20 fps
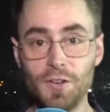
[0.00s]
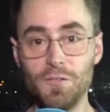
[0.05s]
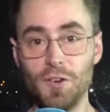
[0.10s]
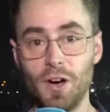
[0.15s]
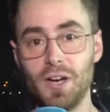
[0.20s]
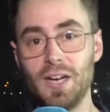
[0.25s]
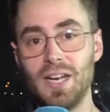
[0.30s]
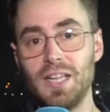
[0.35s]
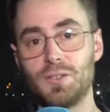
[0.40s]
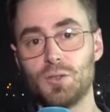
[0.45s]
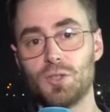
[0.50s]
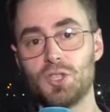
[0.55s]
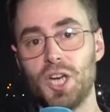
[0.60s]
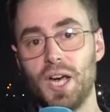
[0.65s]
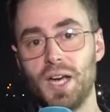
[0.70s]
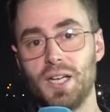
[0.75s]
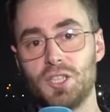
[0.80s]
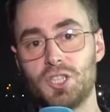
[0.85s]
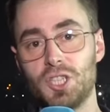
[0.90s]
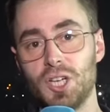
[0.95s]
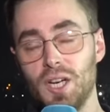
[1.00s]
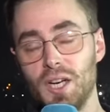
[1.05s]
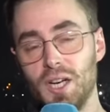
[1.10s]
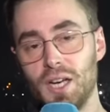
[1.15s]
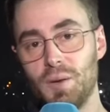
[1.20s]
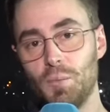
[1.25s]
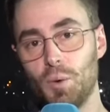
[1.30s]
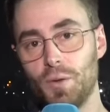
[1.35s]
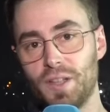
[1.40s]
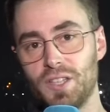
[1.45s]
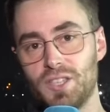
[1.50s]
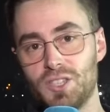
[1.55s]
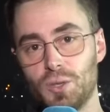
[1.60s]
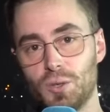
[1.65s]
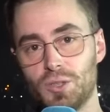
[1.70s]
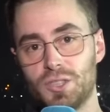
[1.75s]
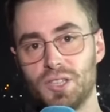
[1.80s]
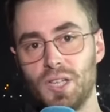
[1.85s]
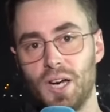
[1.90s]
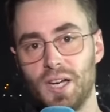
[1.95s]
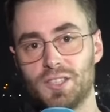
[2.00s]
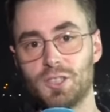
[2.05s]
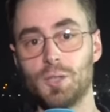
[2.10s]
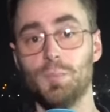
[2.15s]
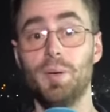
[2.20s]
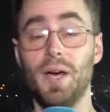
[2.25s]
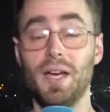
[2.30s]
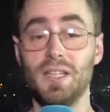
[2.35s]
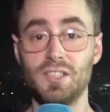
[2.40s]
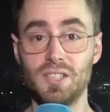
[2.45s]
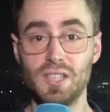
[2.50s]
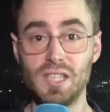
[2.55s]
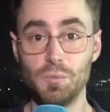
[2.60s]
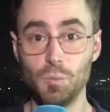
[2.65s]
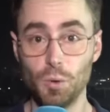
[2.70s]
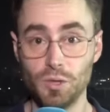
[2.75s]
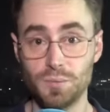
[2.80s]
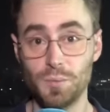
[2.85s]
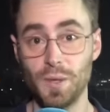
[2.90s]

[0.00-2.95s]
very little change in what they saw tonight compared to the, what